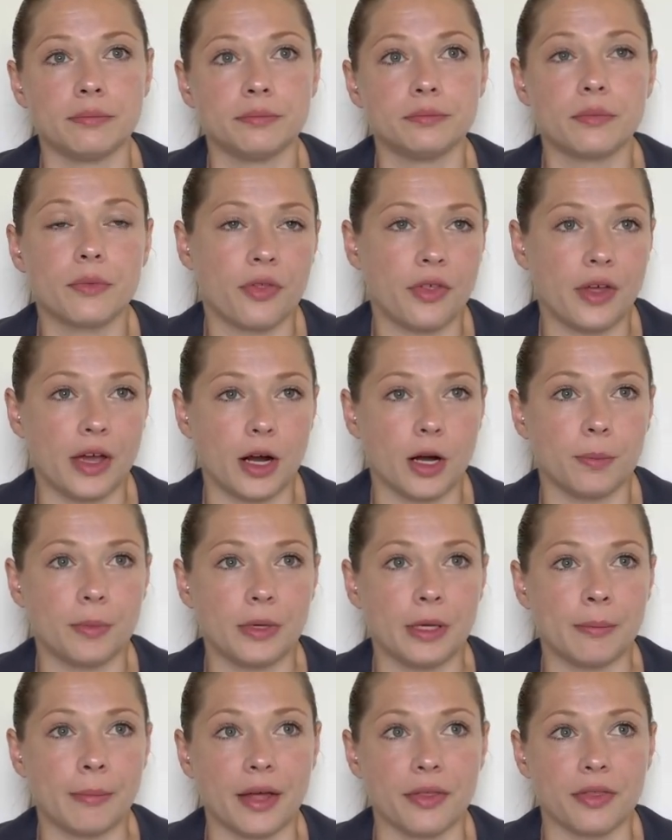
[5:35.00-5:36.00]
therapy
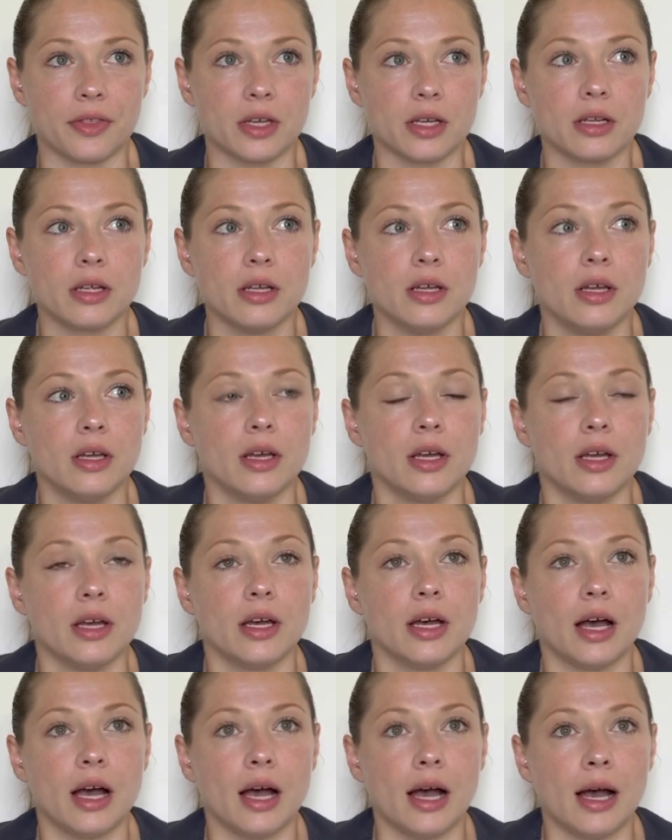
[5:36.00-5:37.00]
method.
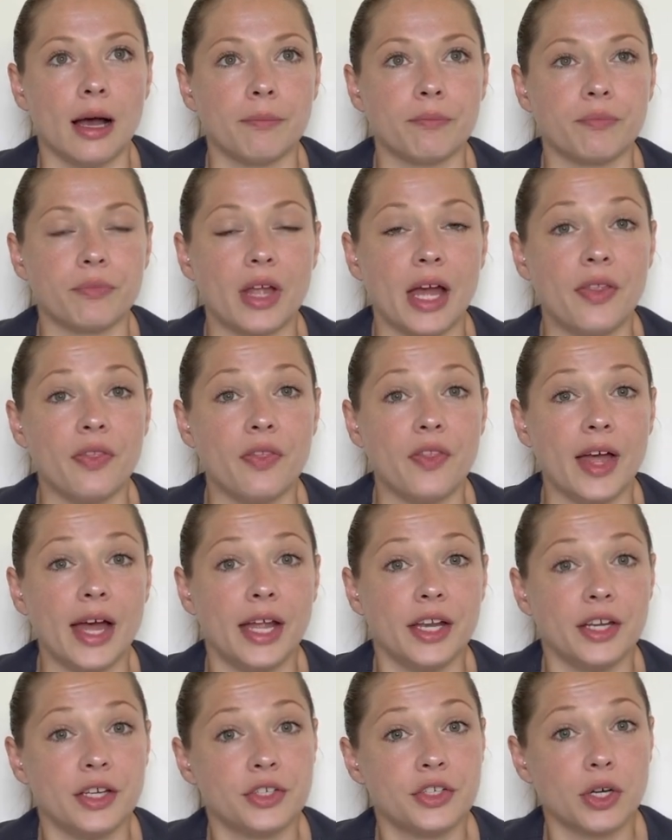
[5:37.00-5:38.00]
And
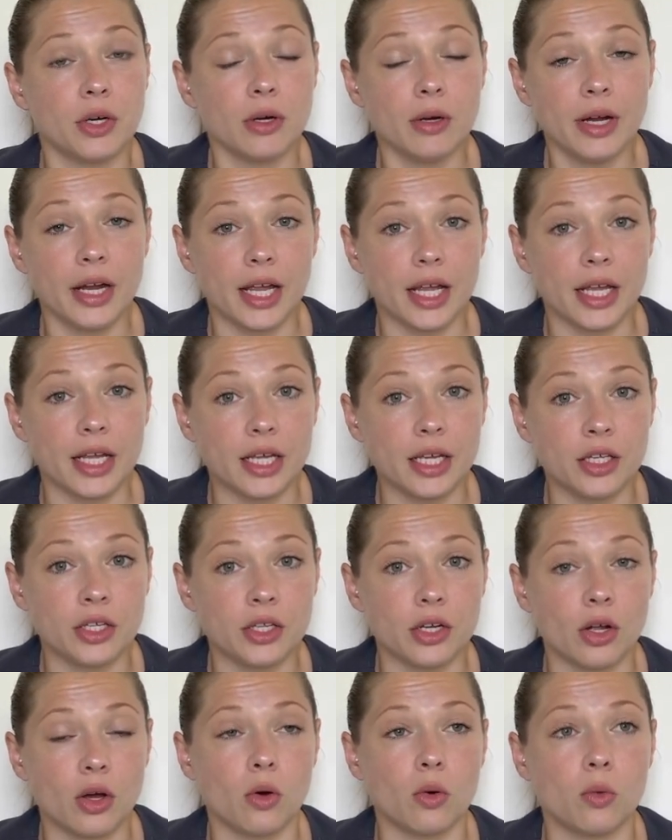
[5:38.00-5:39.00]
then during,
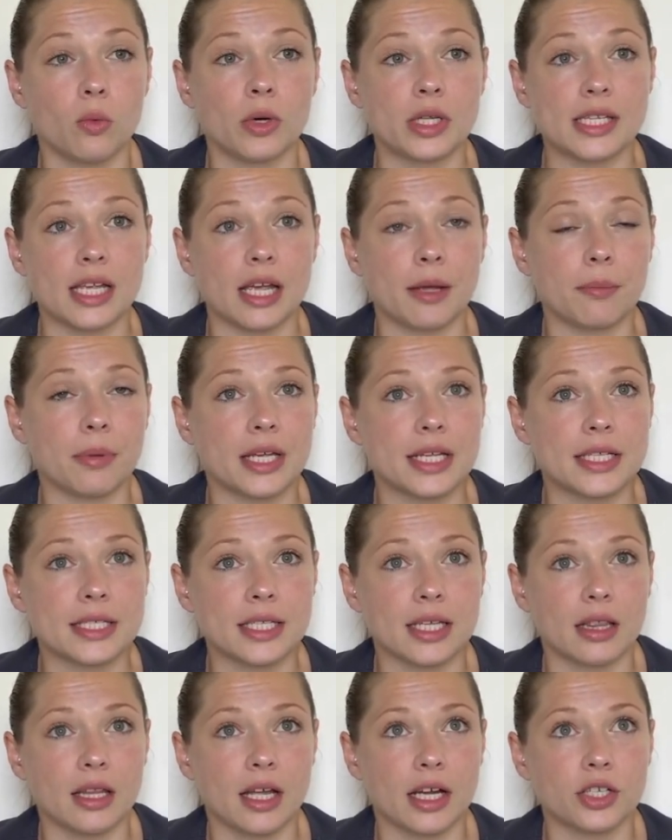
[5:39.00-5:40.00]
once I place the
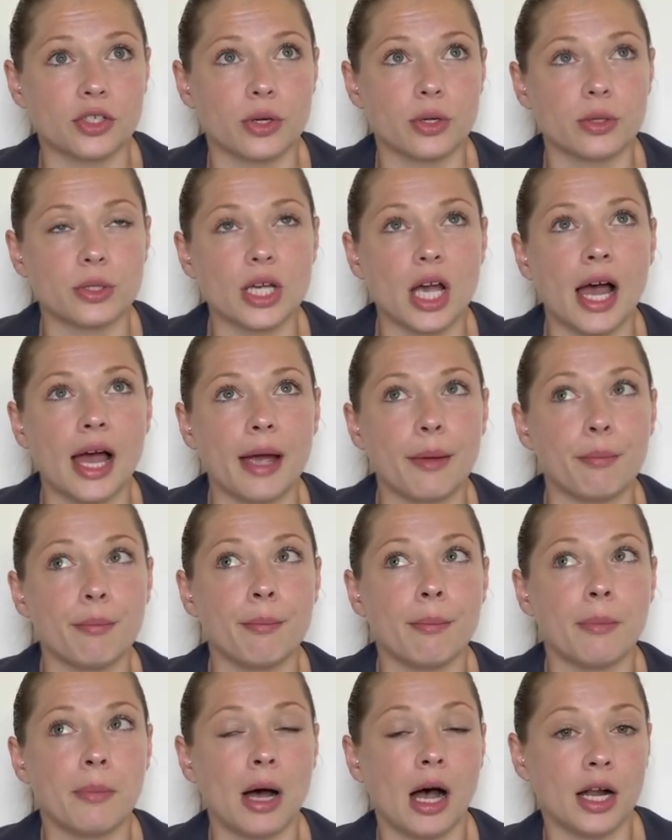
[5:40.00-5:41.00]
electrodes,
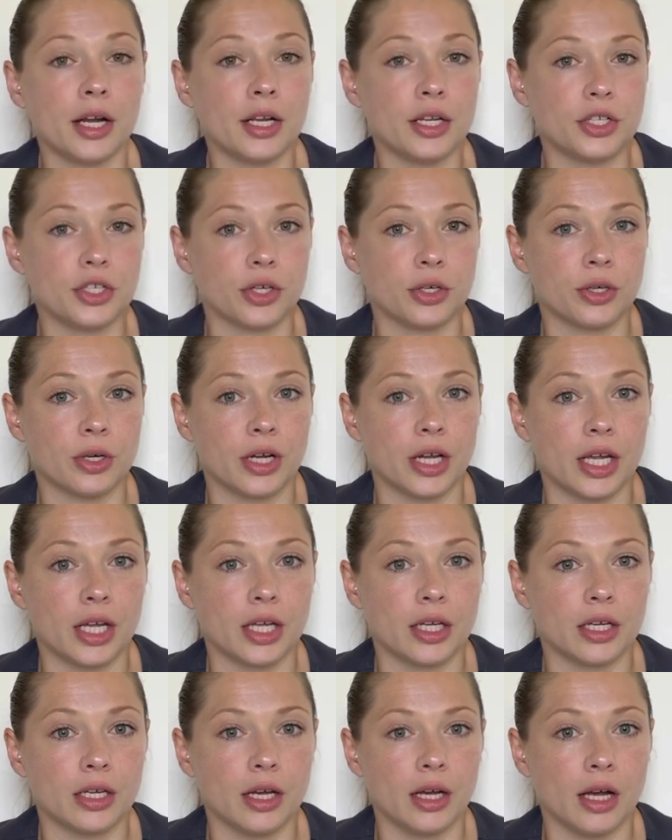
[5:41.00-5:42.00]
I'm
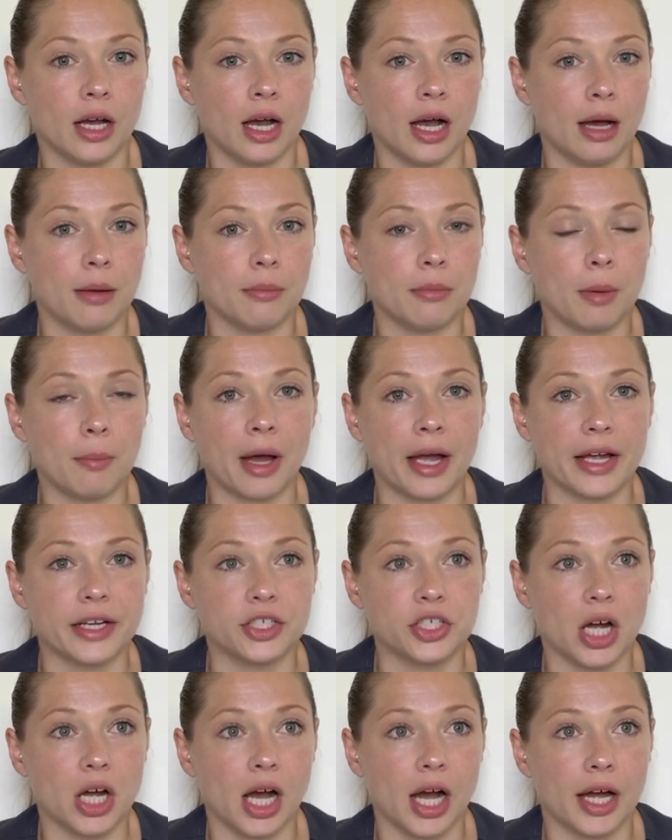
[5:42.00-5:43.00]
monitoring my
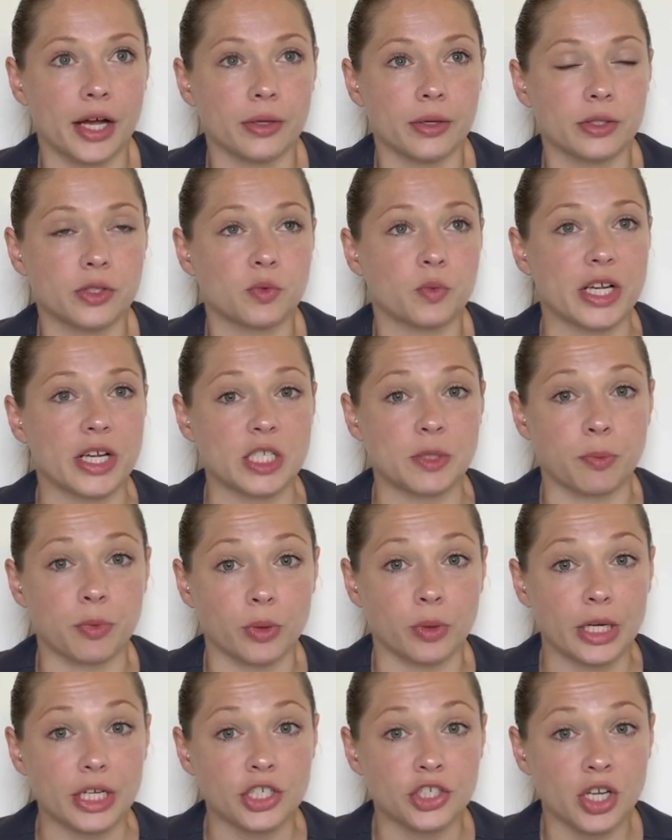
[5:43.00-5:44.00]
child's
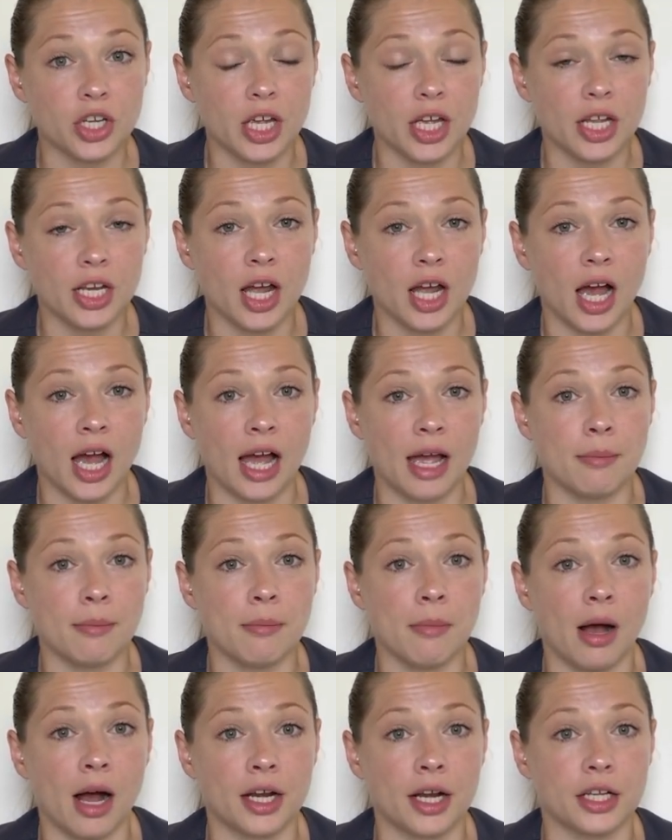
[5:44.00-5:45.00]
respiration. I'm
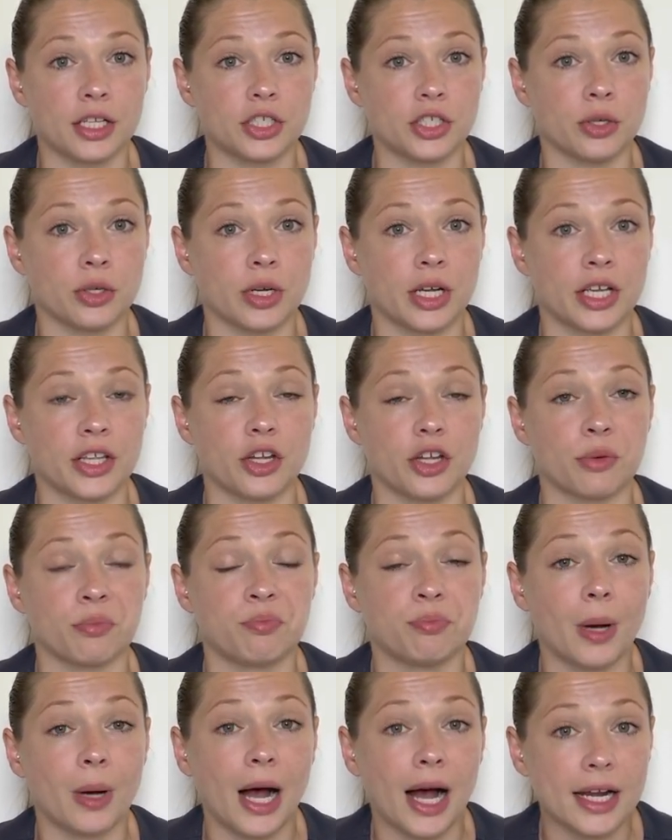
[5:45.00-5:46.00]
monitoring their
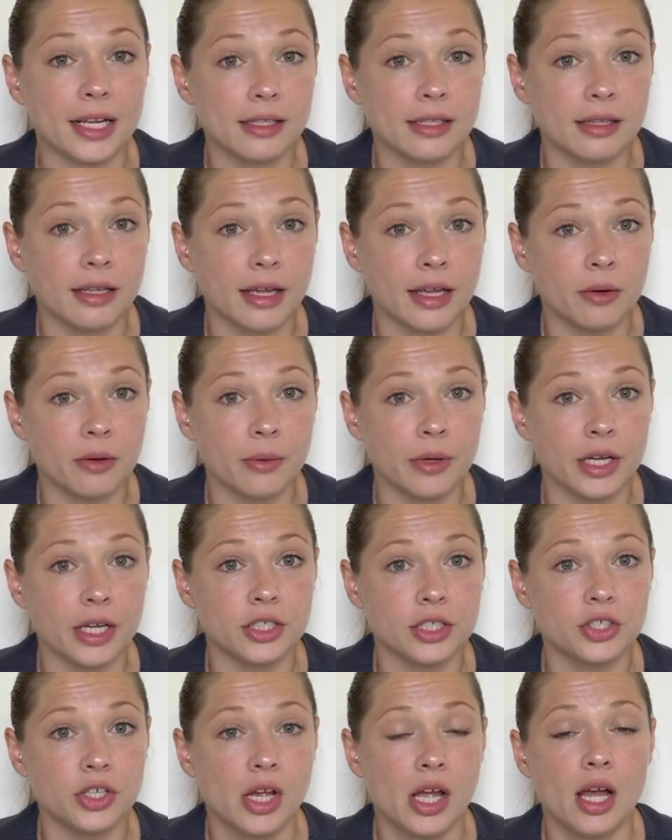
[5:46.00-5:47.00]
body
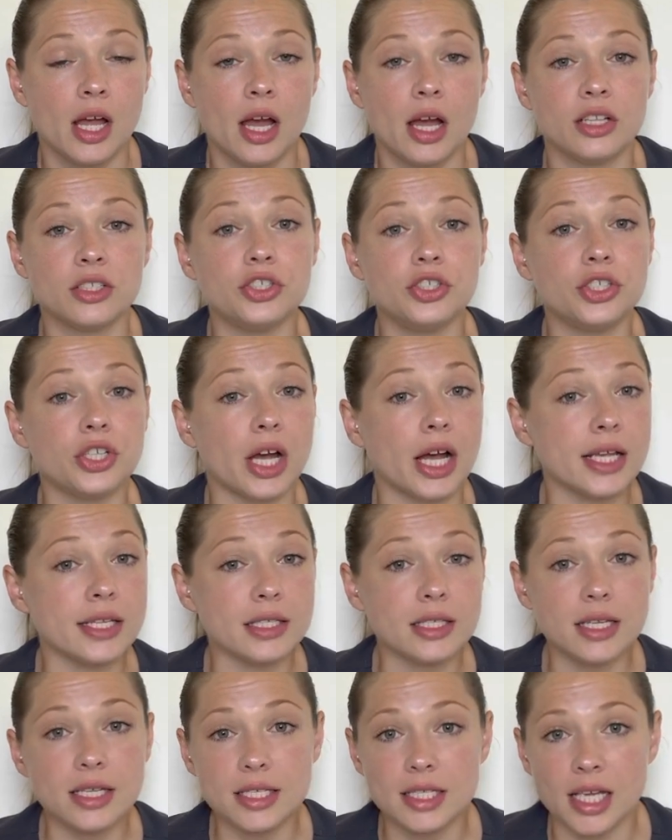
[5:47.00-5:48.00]
language,
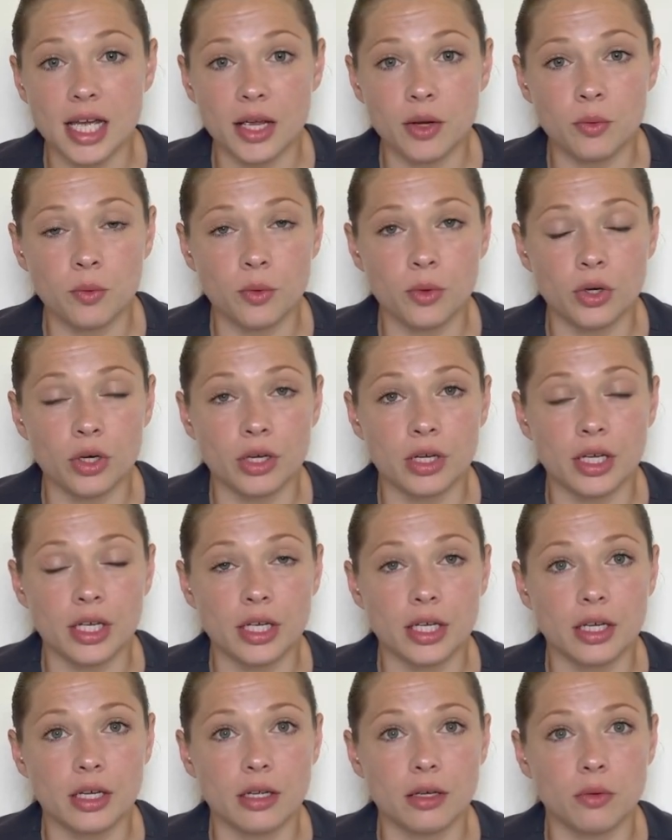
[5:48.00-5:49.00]
just as I
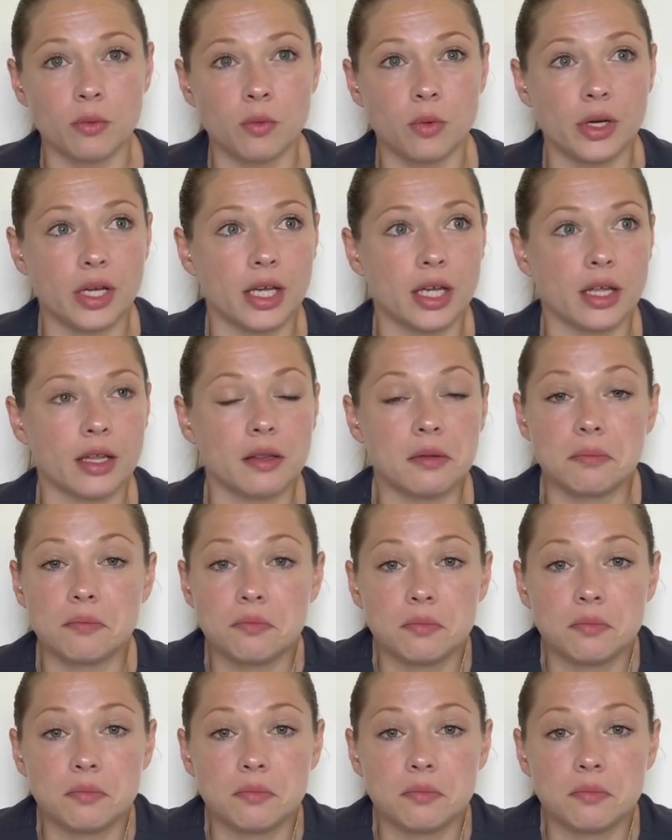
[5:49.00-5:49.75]
would with